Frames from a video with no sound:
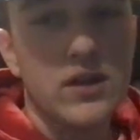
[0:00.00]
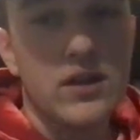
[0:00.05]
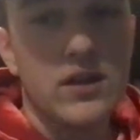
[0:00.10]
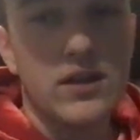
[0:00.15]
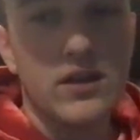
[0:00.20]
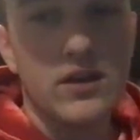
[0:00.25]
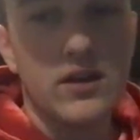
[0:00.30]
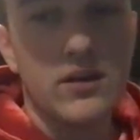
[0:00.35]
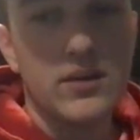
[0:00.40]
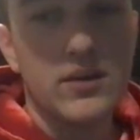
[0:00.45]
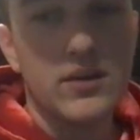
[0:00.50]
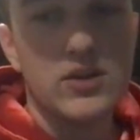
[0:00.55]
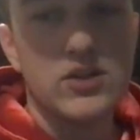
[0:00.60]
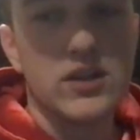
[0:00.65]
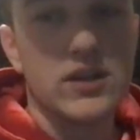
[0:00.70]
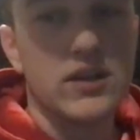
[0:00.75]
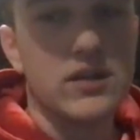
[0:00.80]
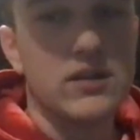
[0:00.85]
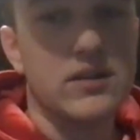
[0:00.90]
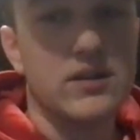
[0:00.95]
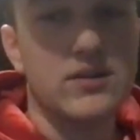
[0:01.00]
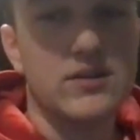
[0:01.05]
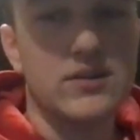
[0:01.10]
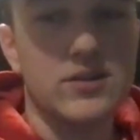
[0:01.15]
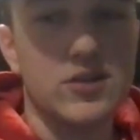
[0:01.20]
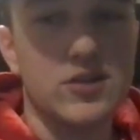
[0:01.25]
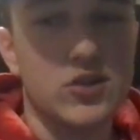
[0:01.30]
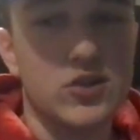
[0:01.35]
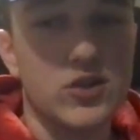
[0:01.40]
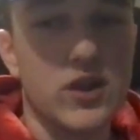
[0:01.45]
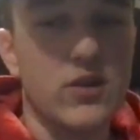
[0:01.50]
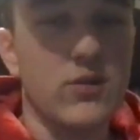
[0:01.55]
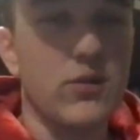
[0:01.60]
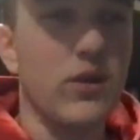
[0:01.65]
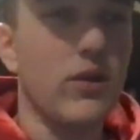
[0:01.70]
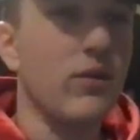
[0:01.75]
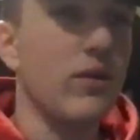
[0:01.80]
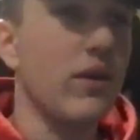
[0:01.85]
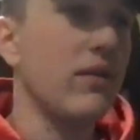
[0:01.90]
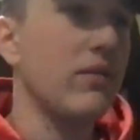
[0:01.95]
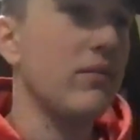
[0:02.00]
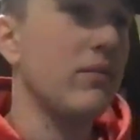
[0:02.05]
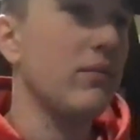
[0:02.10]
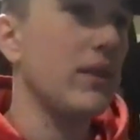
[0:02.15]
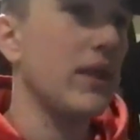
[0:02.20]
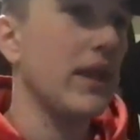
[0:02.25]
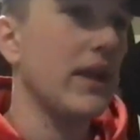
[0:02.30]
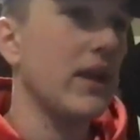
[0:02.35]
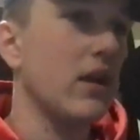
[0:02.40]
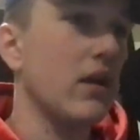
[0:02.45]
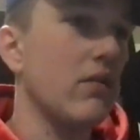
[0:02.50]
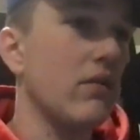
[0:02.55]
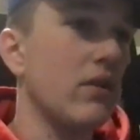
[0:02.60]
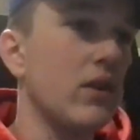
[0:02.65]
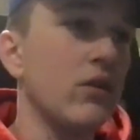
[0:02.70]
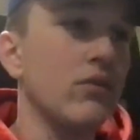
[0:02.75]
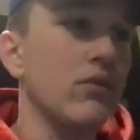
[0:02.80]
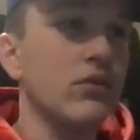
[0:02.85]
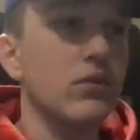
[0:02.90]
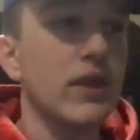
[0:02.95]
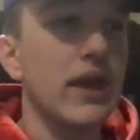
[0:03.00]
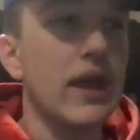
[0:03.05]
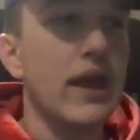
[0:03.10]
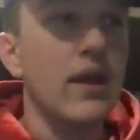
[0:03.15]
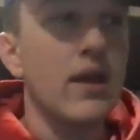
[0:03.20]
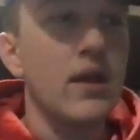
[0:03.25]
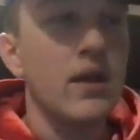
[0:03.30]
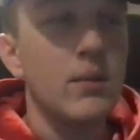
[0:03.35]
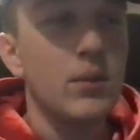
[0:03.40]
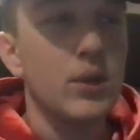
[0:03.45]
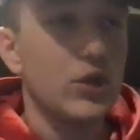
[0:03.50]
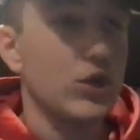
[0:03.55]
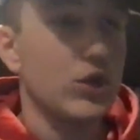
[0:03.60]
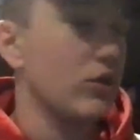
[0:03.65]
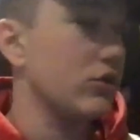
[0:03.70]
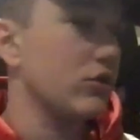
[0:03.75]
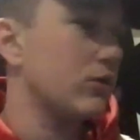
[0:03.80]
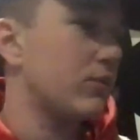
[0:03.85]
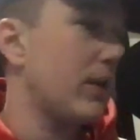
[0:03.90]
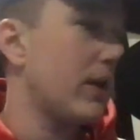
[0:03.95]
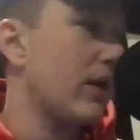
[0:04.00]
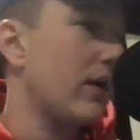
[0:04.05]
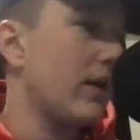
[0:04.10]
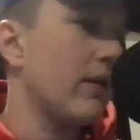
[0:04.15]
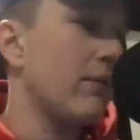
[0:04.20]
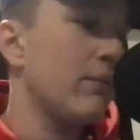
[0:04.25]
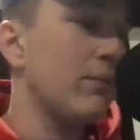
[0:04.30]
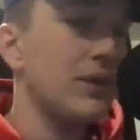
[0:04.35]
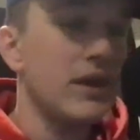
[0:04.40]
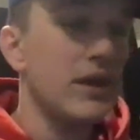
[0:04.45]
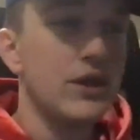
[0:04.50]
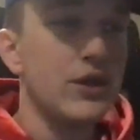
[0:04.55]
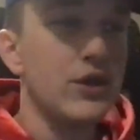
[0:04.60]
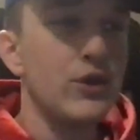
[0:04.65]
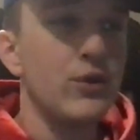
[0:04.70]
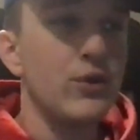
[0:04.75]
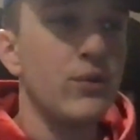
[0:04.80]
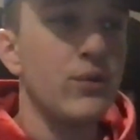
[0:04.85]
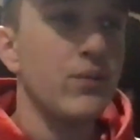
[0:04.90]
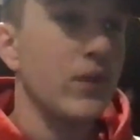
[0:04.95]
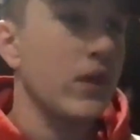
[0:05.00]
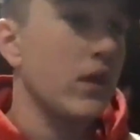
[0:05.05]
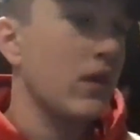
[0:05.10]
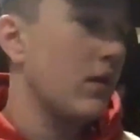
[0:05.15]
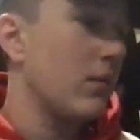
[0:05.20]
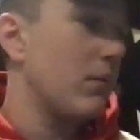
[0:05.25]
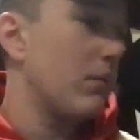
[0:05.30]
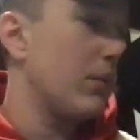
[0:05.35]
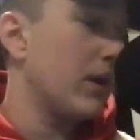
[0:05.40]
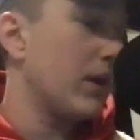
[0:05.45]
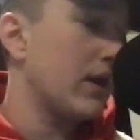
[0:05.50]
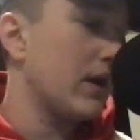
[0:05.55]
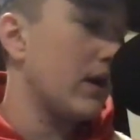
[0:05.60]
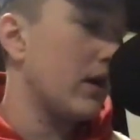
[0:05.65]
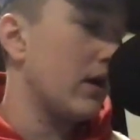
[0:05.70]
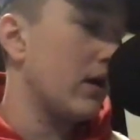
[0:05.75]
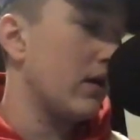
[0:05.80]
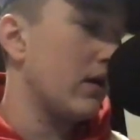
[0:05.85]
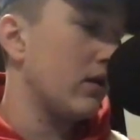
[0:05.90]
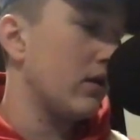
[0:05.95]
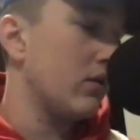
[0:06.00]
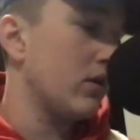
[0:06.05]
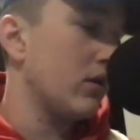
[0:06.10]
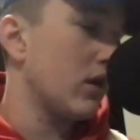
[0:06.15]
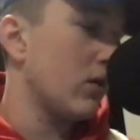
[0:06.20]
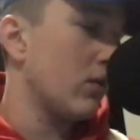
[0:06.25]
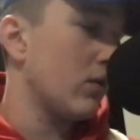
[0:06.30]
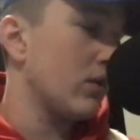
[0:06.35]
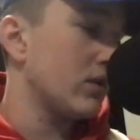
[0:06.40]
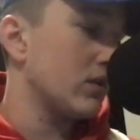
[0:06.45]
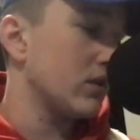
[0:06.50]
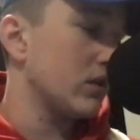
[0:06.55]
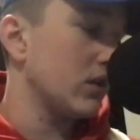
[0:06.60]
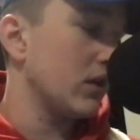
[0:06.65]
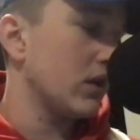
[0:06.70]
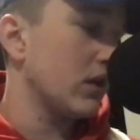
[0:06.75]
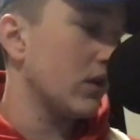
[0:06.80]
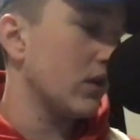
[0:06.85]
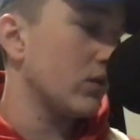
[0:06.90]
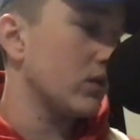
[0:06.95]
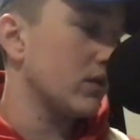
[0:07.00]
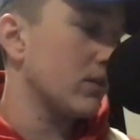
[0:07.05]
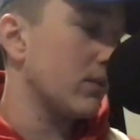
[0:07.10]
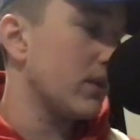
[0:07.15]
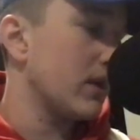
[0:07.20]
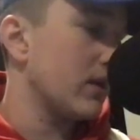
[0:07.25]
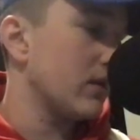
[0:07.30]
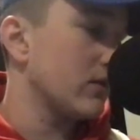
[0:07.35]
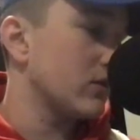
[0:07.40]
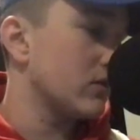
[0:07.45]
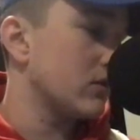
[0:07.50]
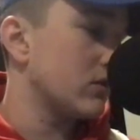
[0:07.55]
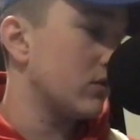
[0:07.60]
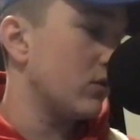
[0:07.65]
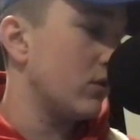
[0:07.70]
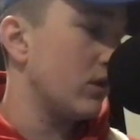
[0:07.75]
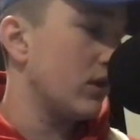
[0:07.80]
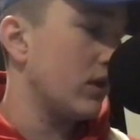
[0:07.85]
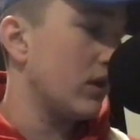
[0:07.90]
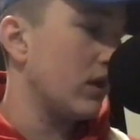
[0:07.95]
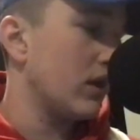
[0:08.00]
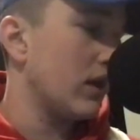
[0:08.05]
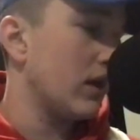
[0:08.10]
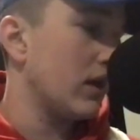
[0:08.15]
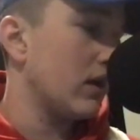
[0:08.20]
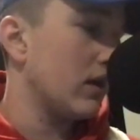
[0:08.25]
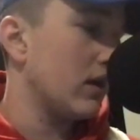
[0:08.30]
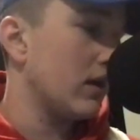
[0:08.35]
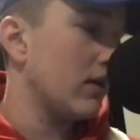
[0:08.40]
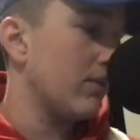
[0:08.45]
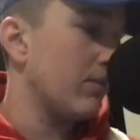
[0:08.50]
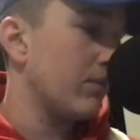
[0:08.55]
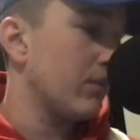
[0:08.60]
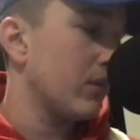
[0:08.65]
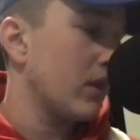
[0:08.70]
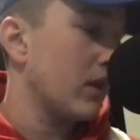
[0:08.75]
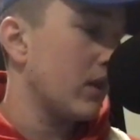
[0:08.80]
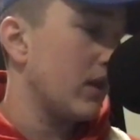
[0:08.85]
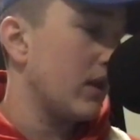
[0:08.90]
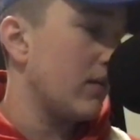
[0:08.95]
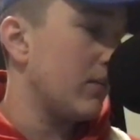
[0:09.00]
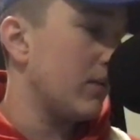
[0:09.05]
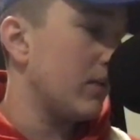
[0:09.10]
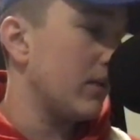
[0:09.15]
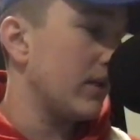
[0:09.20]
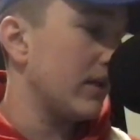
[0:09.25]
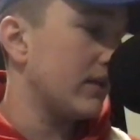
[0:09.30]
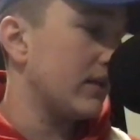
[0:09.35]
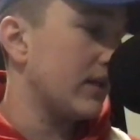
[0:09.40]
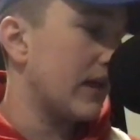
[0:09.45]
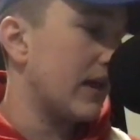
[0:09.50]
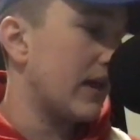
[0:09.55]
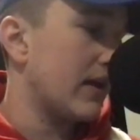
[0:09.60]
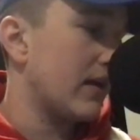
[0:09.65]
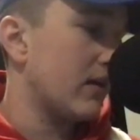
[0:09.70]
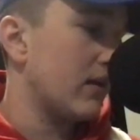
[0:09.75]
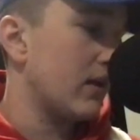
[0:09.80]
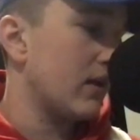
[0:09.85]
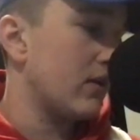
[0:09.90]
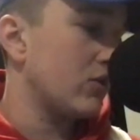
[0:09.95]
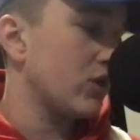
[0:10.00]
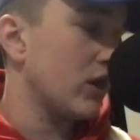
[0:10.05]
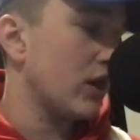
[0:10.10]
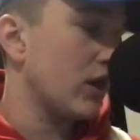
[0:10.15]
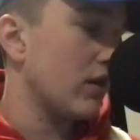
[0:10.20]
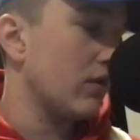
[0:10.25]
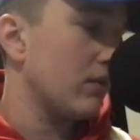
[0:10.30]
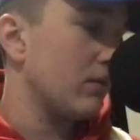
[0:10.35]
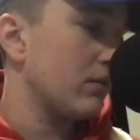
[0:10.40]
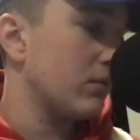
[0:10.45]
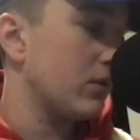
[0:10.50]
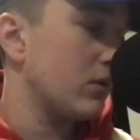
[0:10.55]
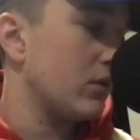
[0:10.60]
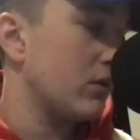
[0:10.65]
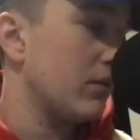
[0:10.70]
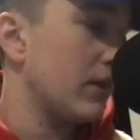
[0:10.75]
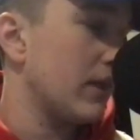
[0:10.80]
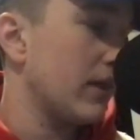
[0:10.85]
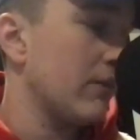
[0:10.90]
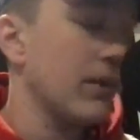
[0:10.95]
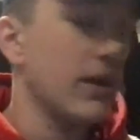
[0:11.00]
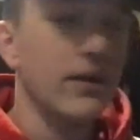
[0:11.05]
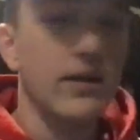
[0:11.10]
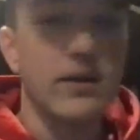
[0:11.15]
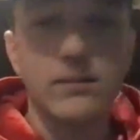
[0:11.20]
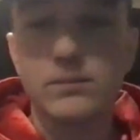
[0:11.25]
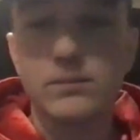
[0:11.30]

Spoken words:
You know what I mean? Just like just trying to run around, be like Gary. If you don't do that, put your own spin on it. Be you, but you can always look at what somebody else is doing and emulate that and try to make it better.